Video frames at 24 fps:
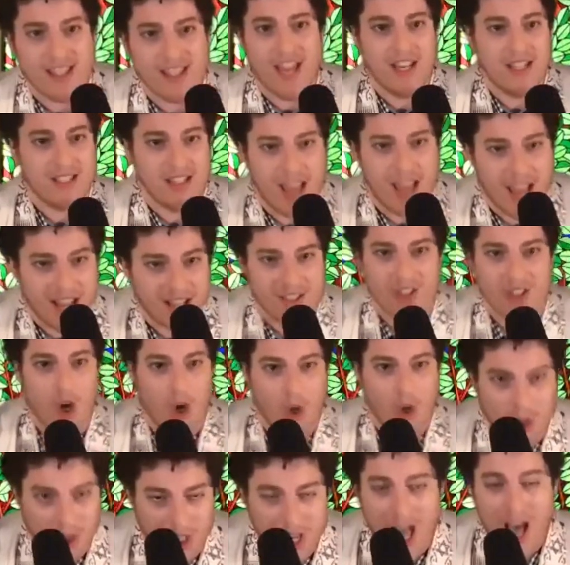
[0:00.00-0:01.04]
they danced the
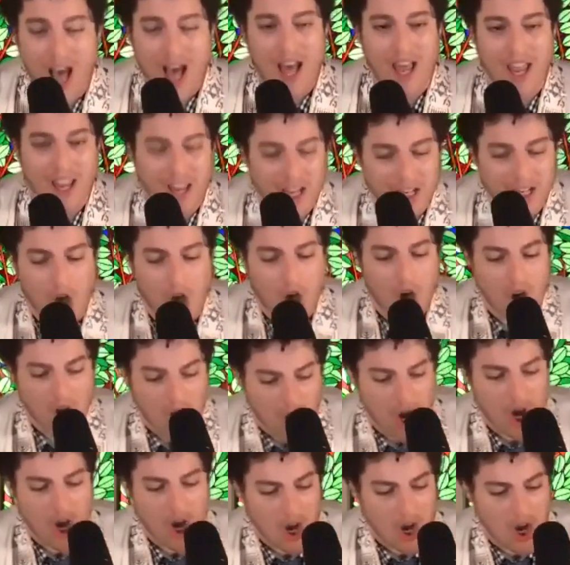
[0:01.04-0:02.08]
whole night
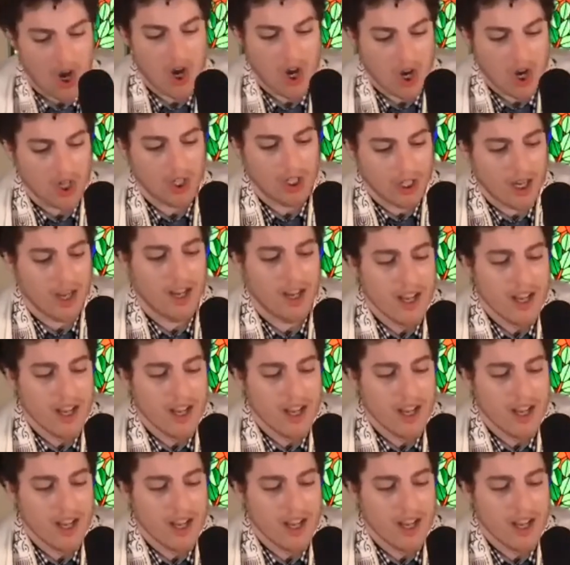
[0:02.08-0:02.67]
long.